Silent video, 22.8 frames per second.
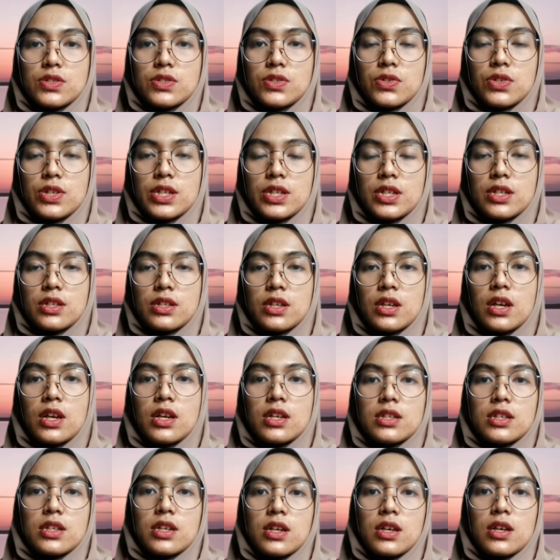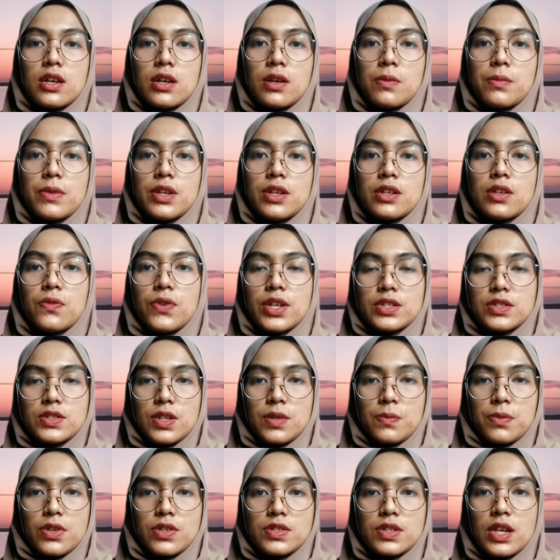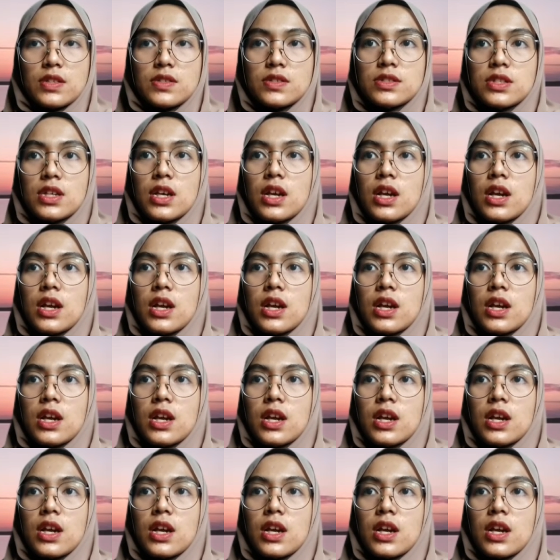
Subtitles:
during the manufacturing process.